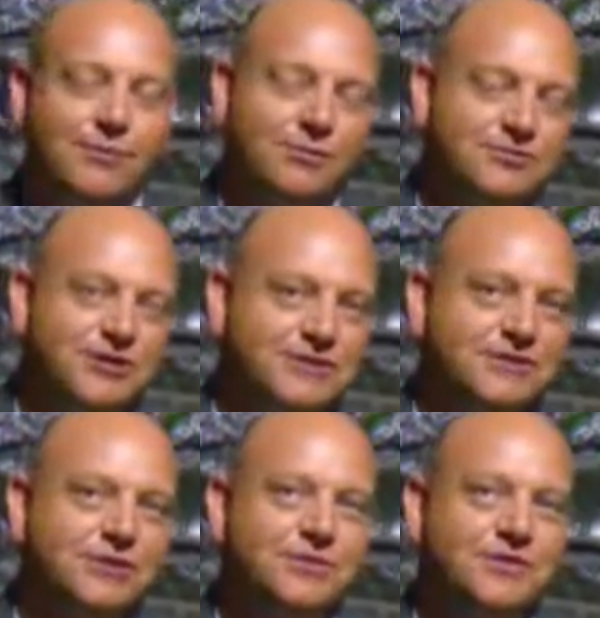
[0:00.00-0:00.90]
And what we try to
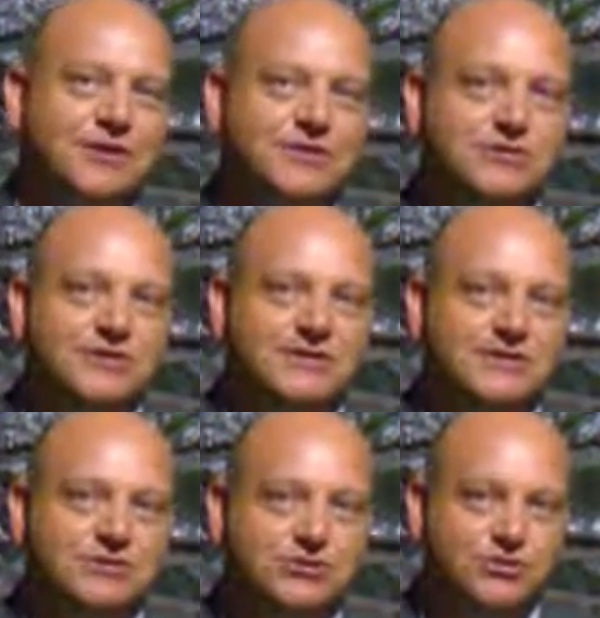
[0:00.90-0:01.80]
do with the dungeon
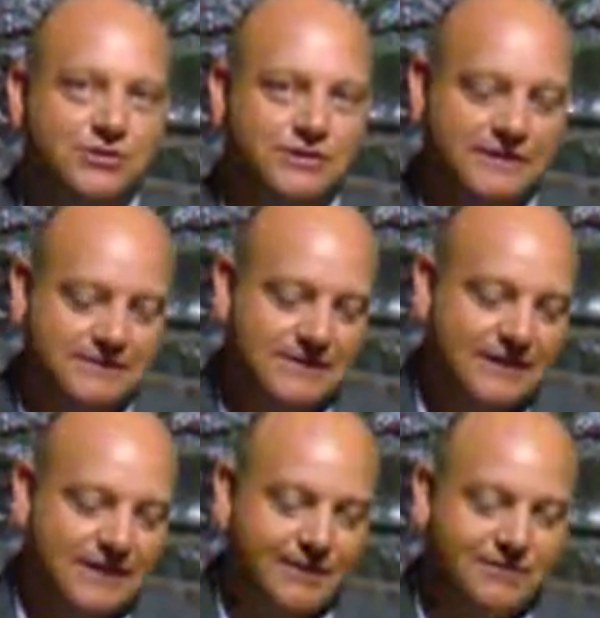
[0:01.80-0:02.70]
is ensure that
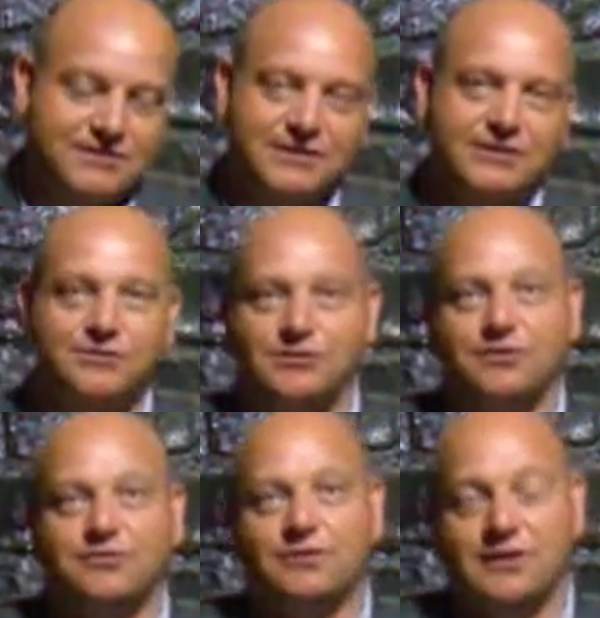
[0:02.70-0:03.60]
every single
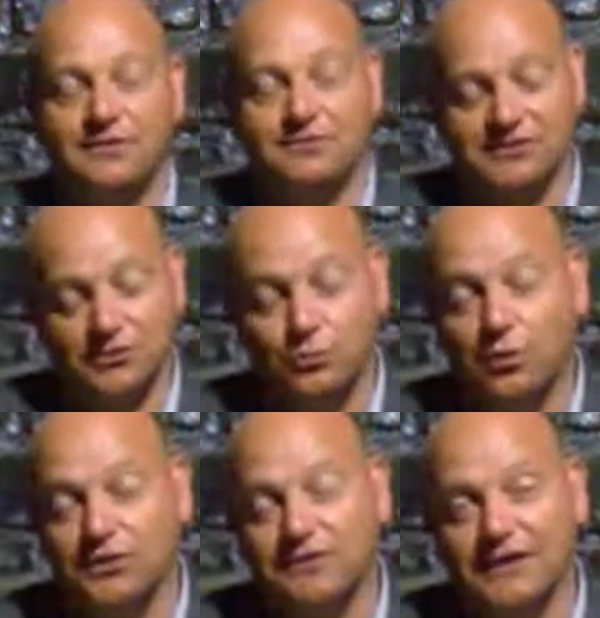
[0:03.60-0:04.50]

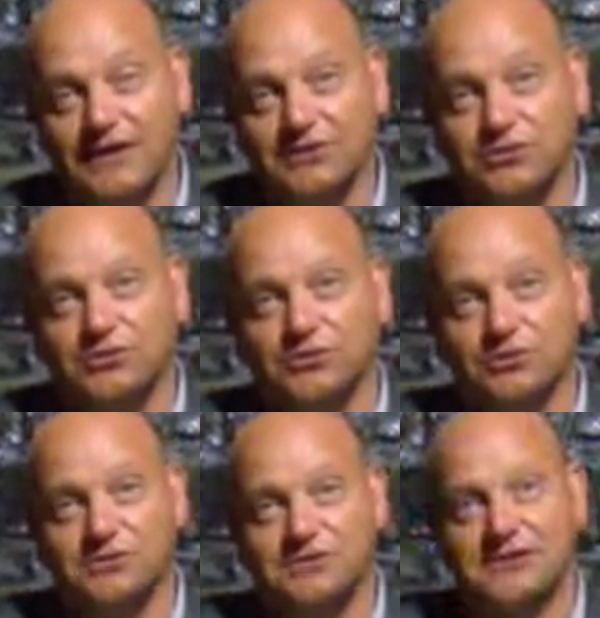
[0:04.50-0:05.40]
one of the 8
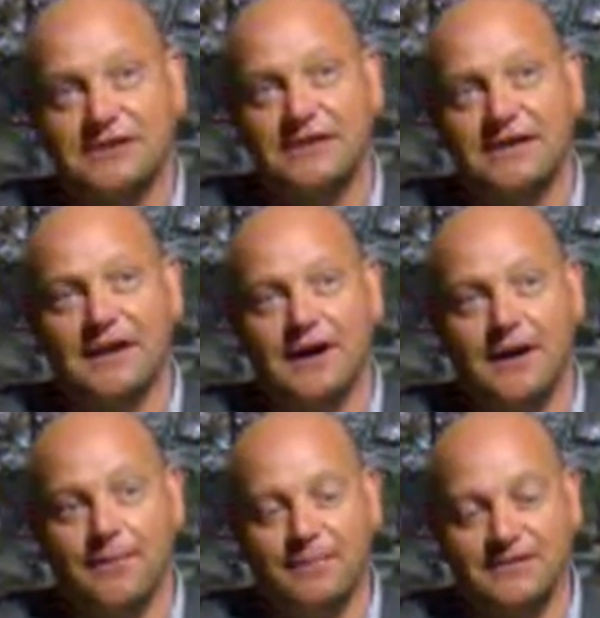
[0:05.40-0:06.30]
shows
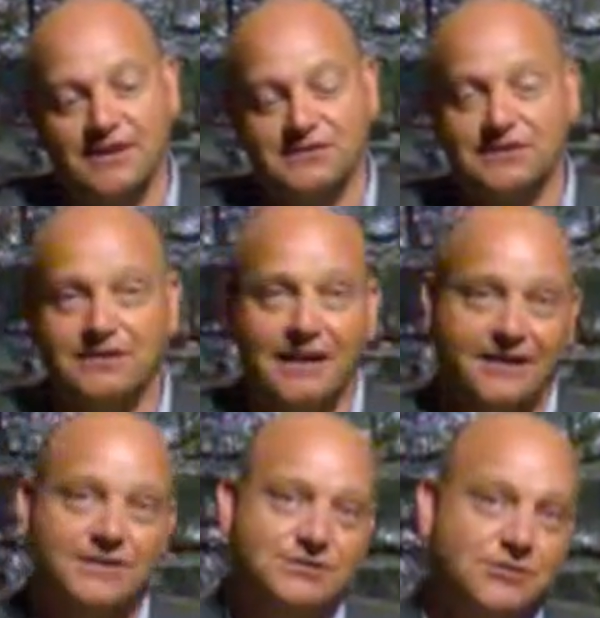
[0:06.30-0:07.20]
is actually
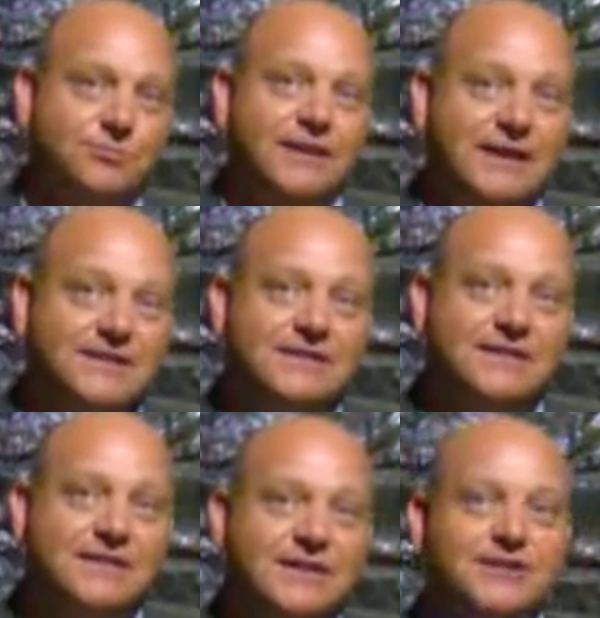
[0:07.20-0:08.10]
Lancashire
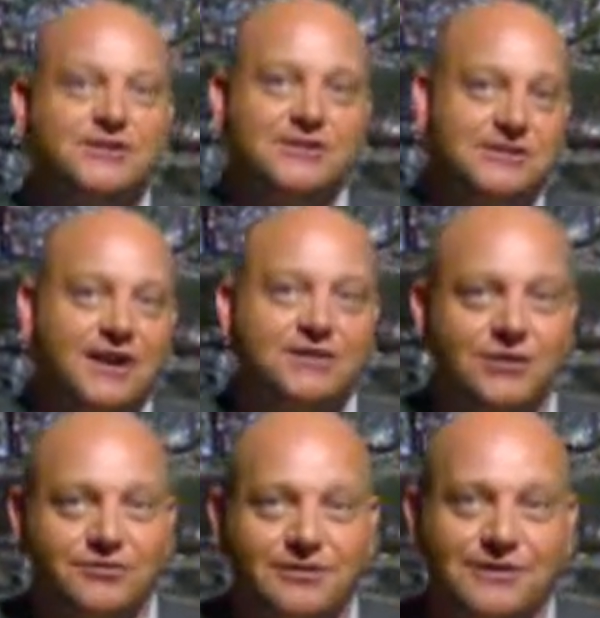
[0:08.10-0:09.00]
based. So you start
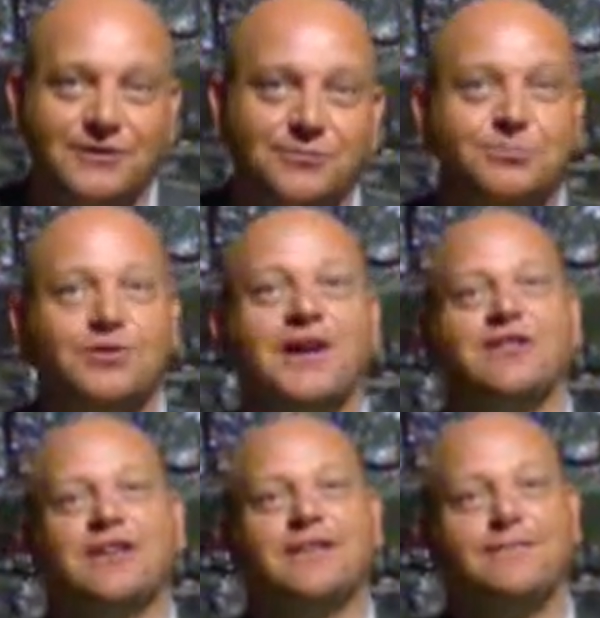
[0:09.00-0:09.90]
off in Lytham
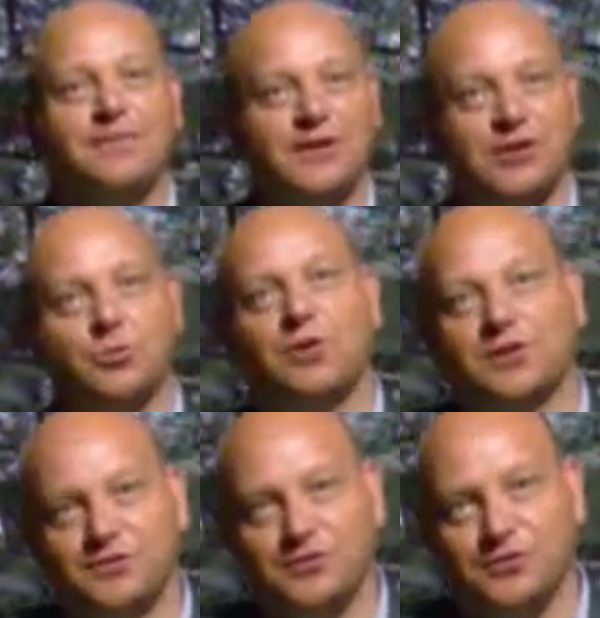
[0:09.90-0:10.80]
Priory, you
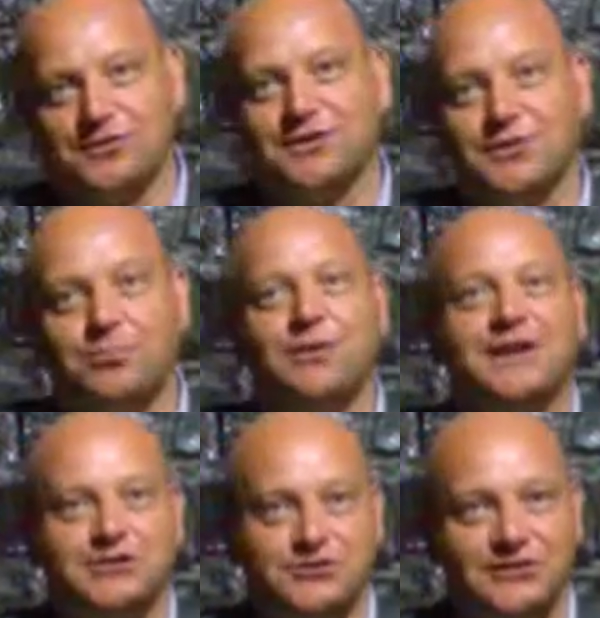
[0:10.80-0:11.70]
work through the
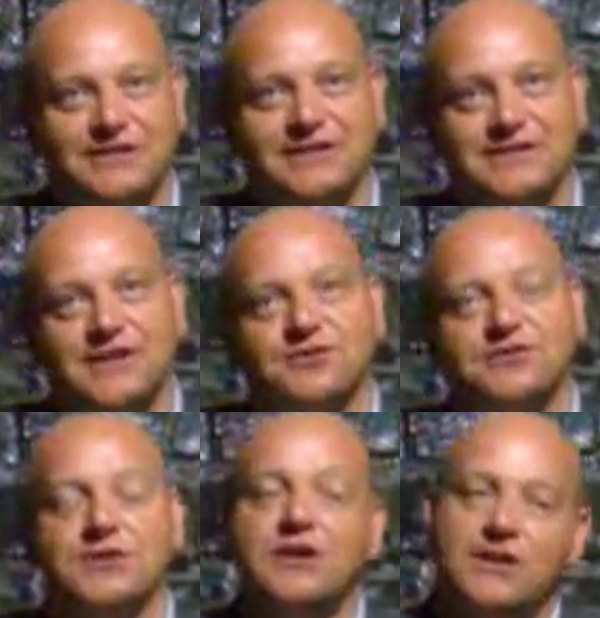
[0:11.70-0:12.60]
Plague Street,
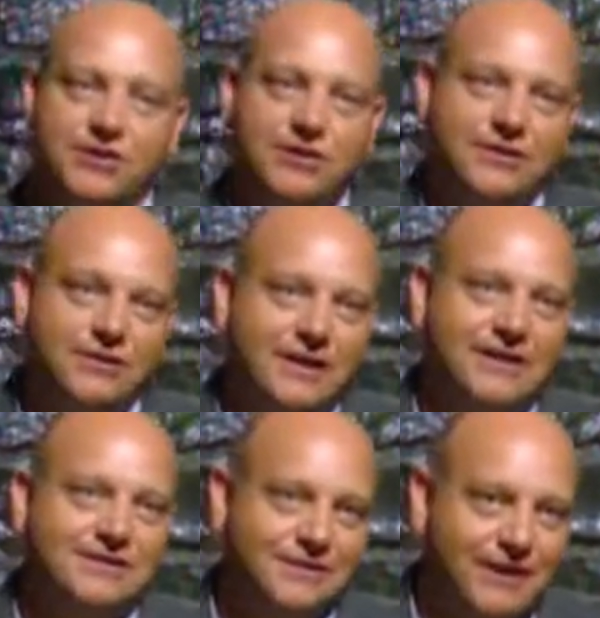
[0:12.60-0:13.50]
etc. So you
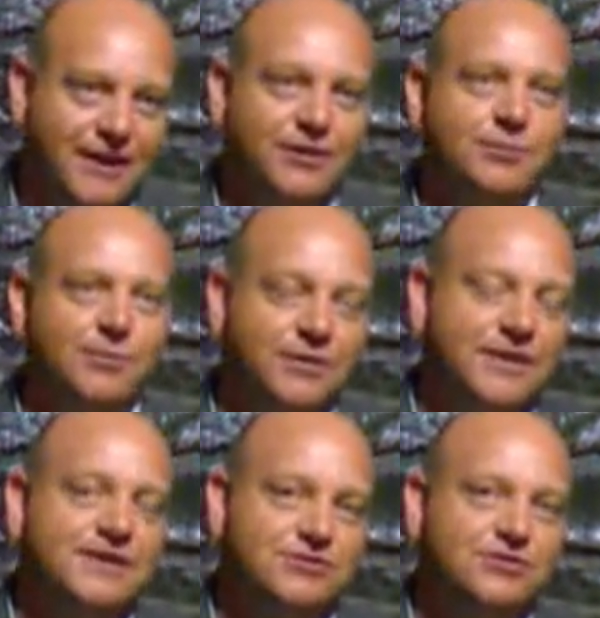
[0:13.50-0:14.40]
get to learn about
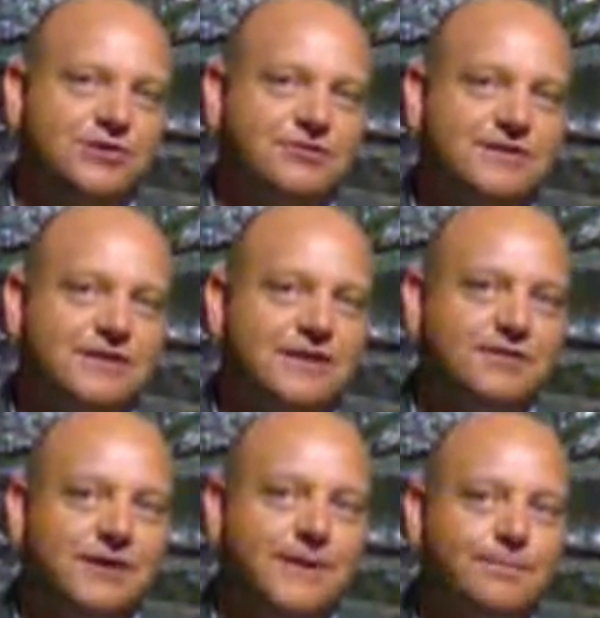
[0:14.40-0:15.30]
the history of this
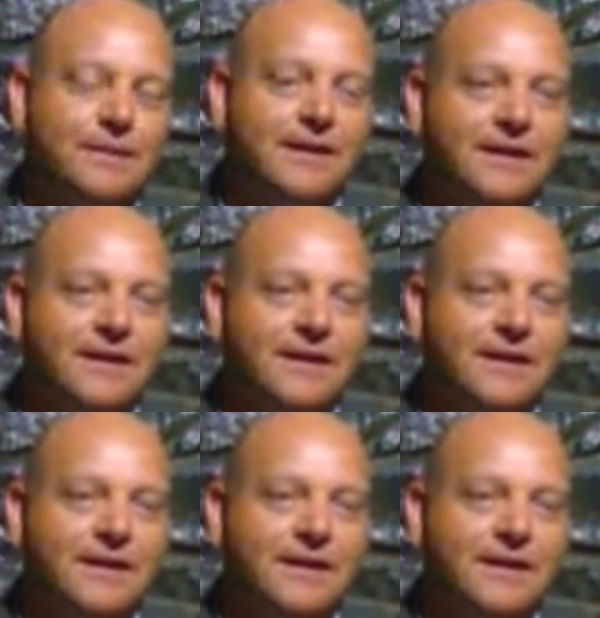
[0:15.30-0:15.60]
area.